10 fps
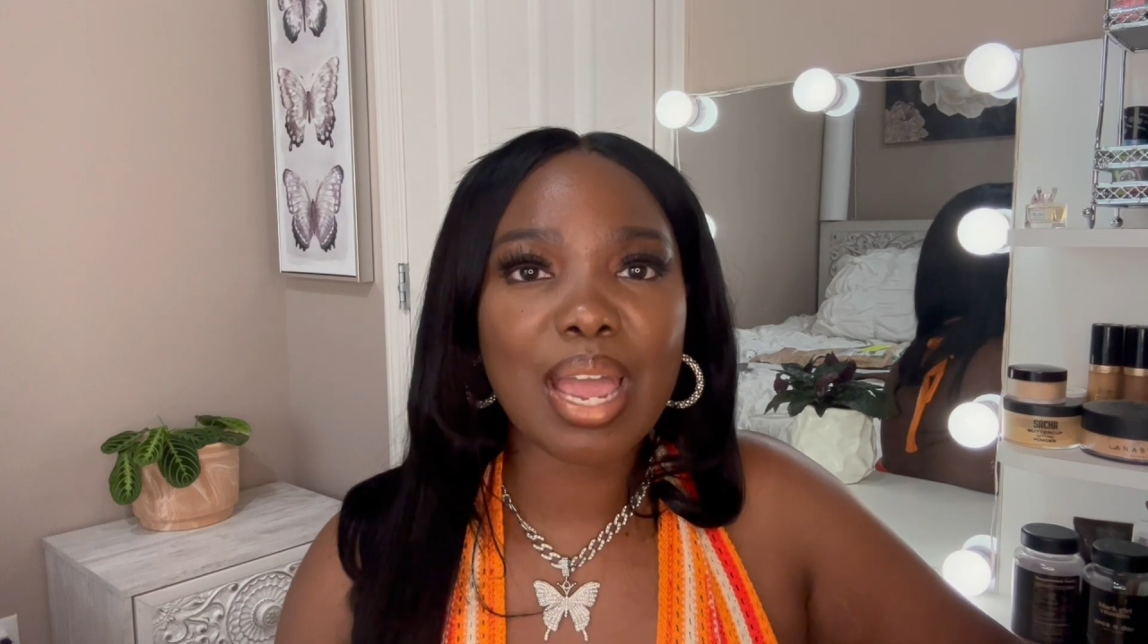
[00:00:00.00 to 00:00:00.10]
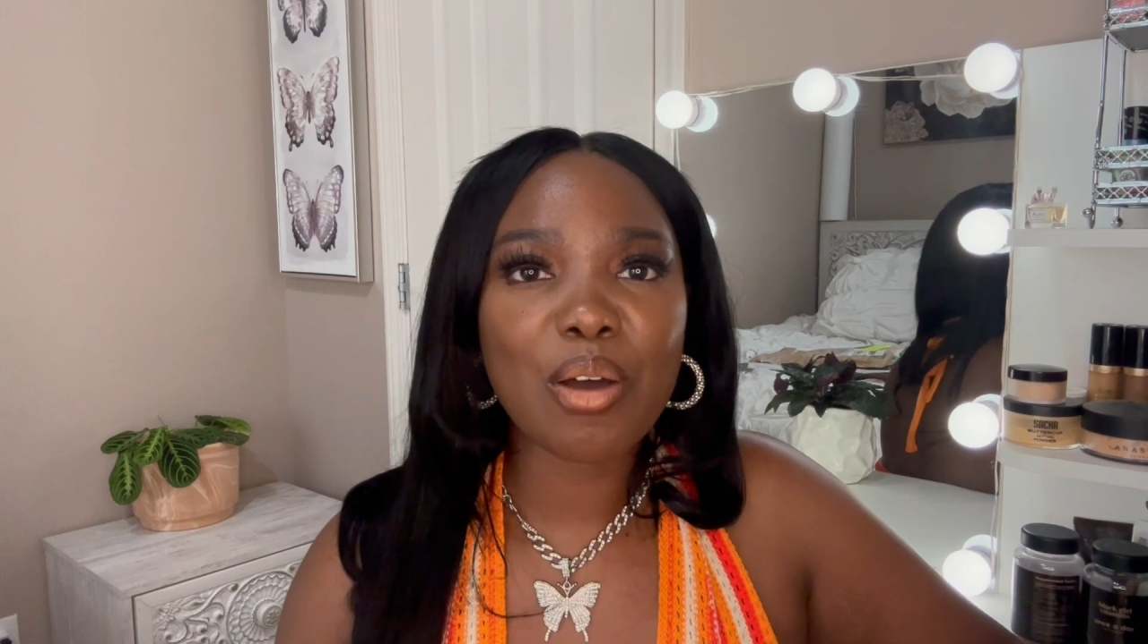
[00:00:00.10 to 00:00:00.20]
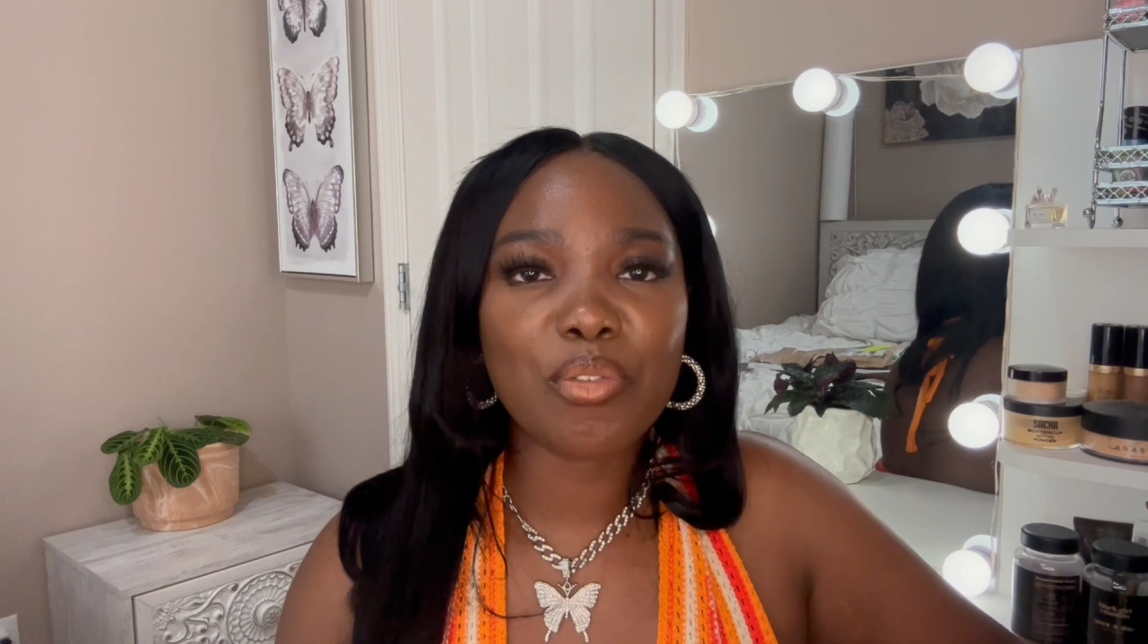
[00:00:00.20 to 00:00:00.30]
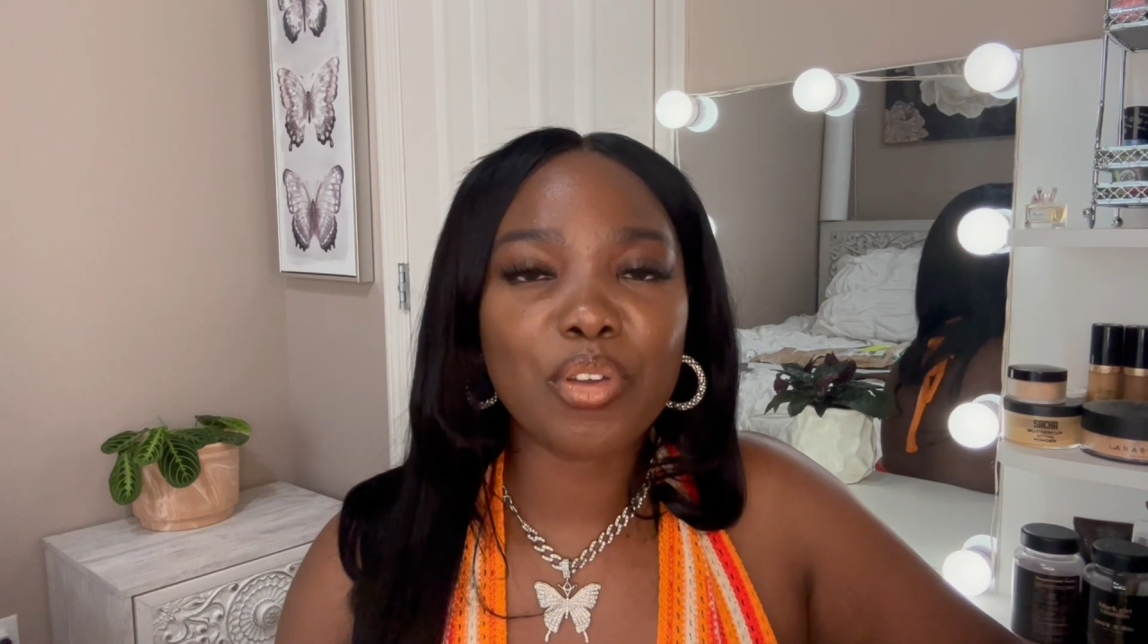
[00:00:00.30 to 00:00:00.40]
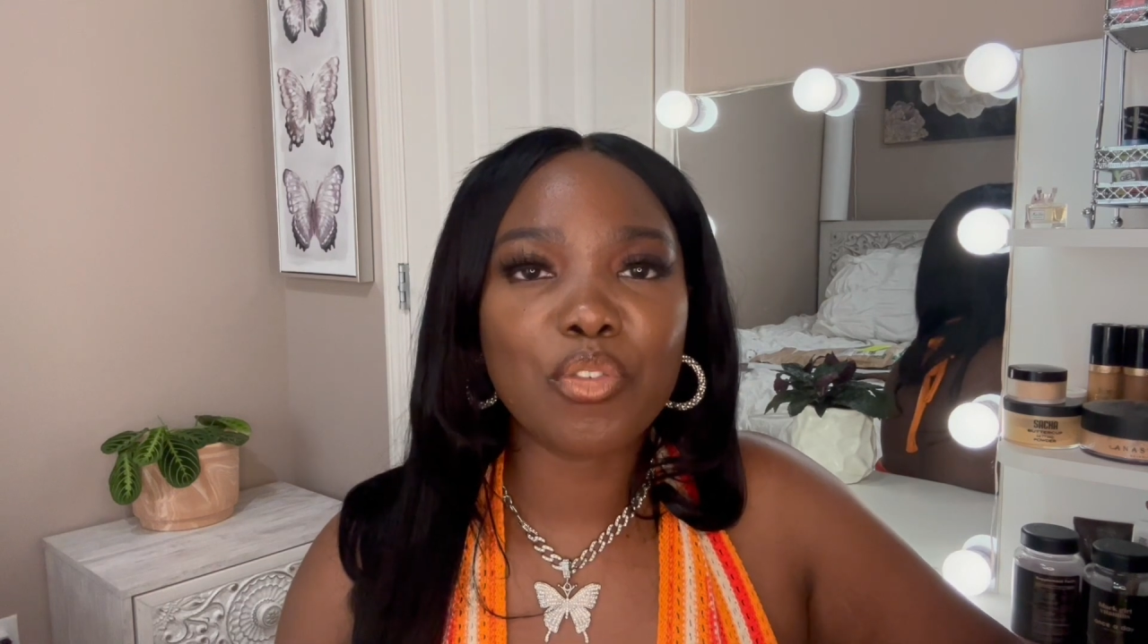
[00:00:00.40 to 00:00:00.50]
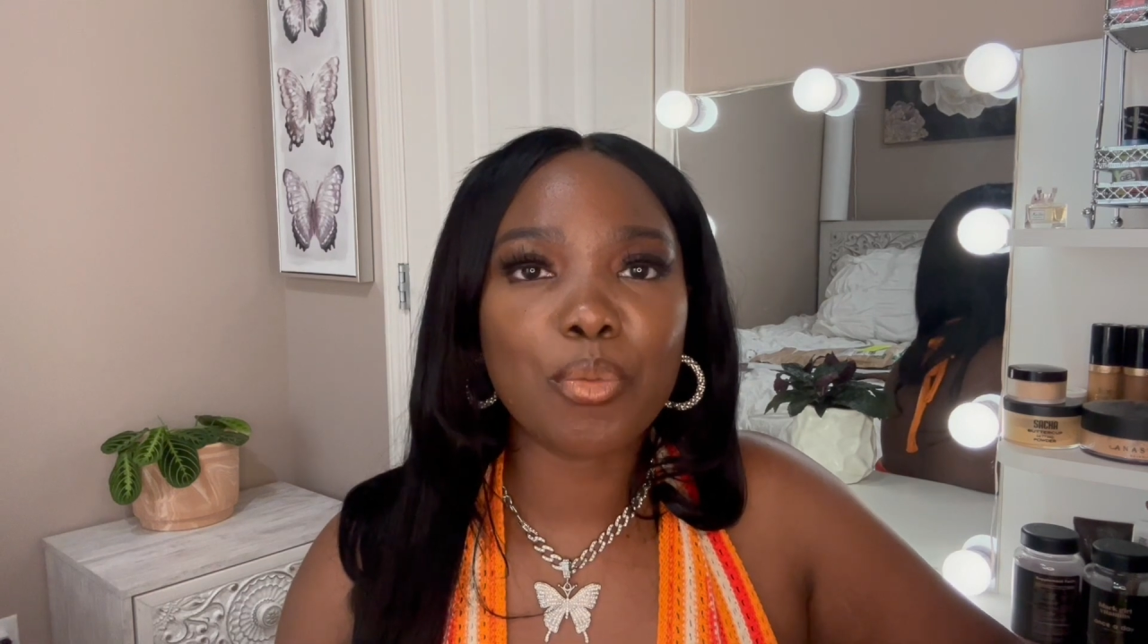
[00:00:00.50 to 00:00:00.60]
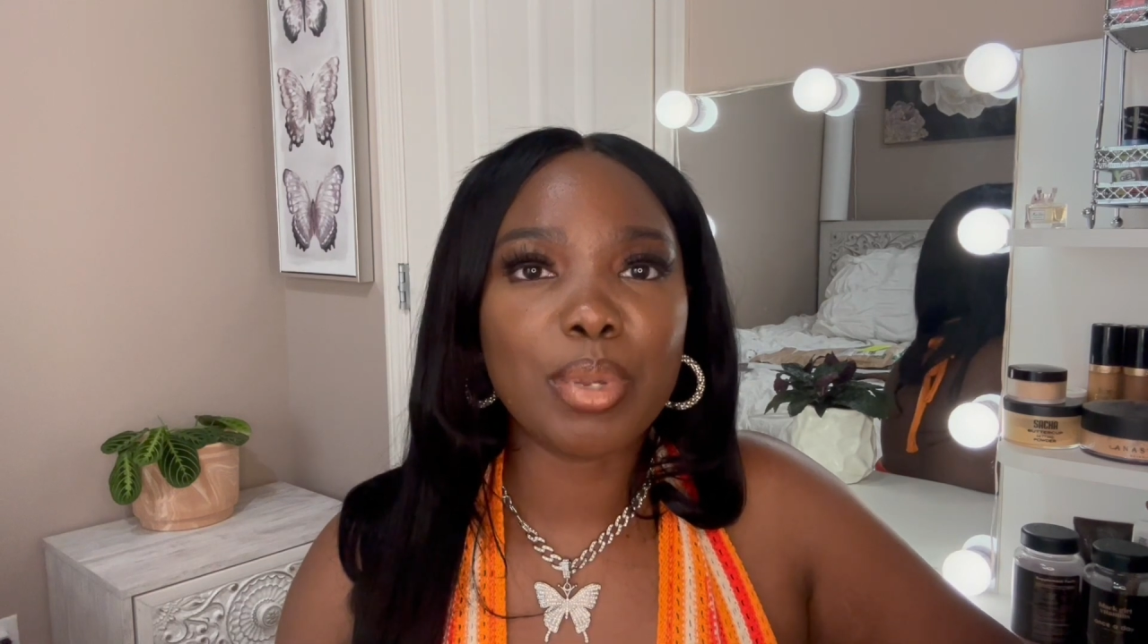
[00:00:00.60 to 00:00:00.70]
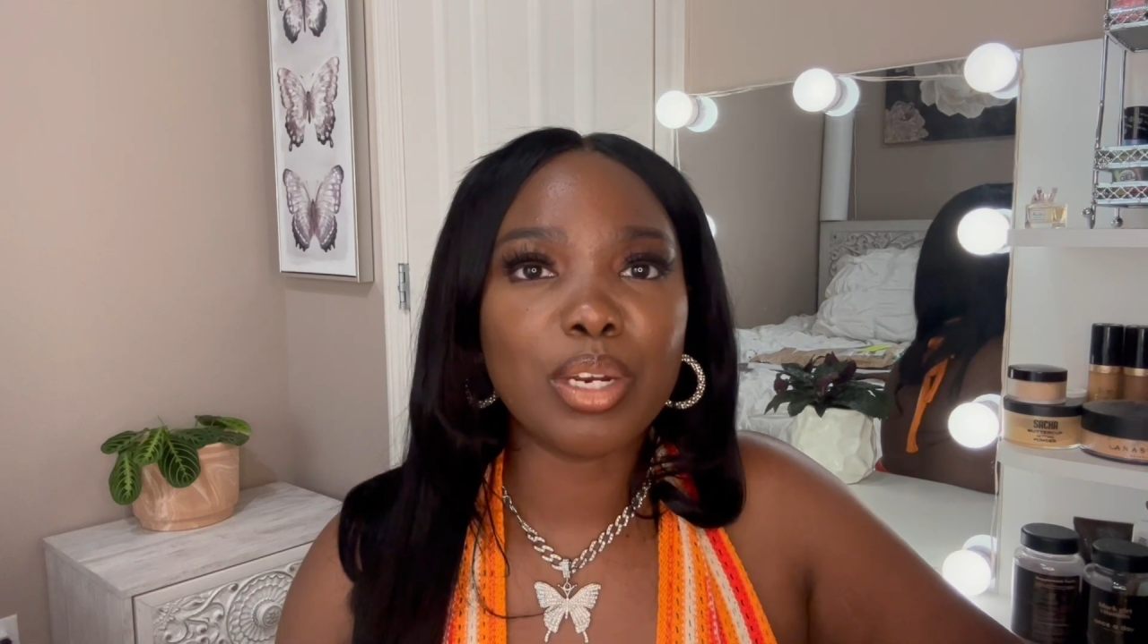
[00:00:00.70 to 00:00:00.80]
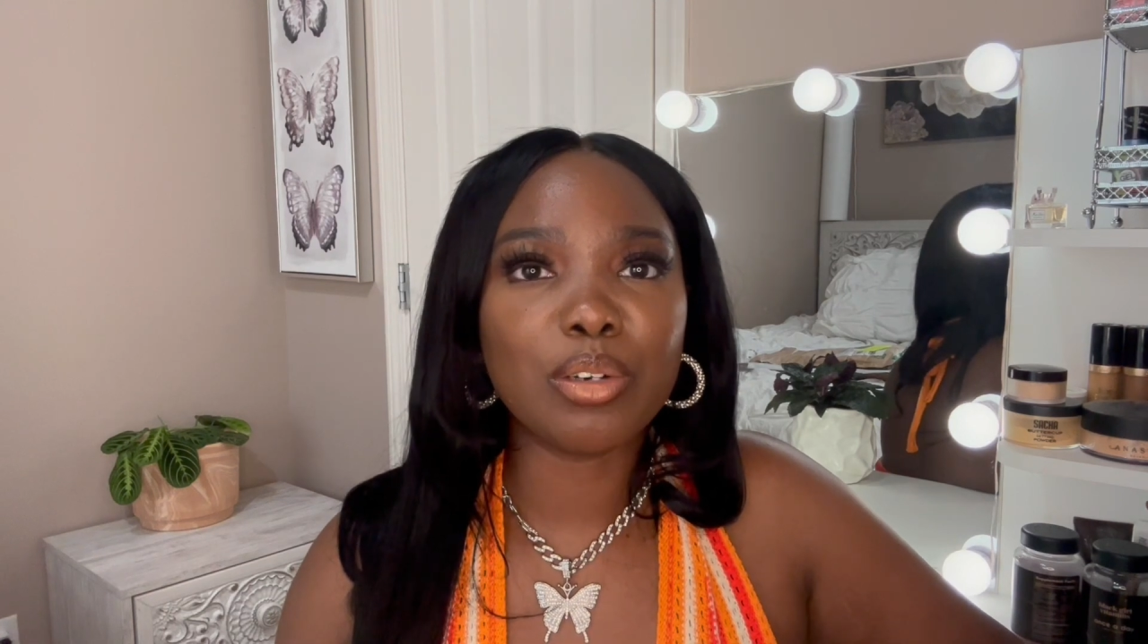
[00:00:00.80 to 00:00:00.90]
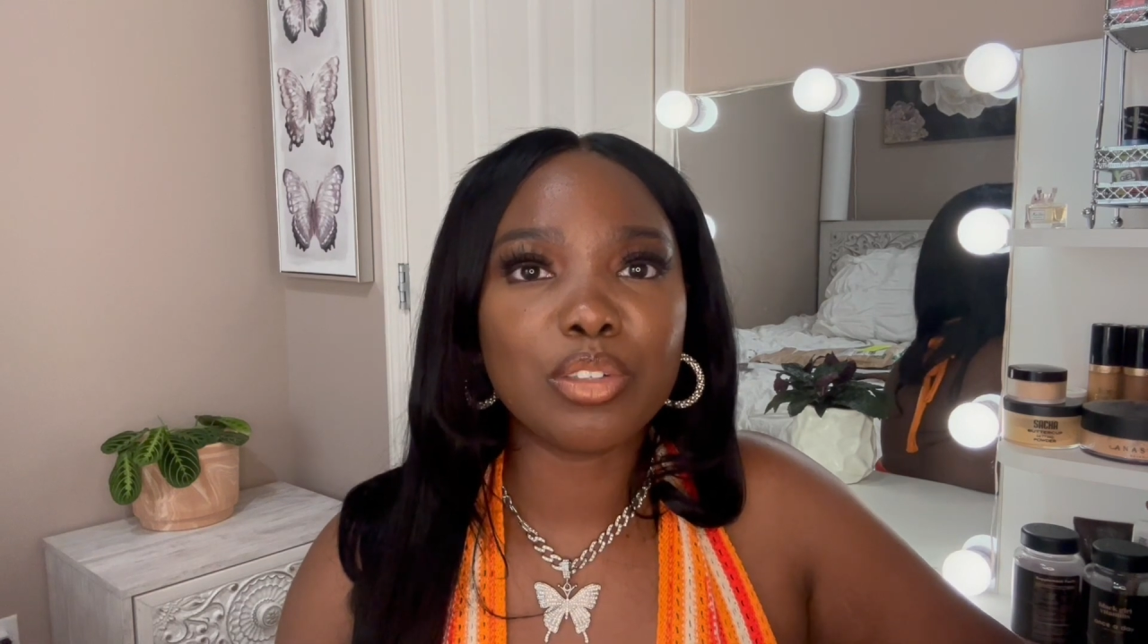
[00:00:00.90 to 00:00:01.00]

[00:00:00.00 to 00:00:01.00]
outfit for me to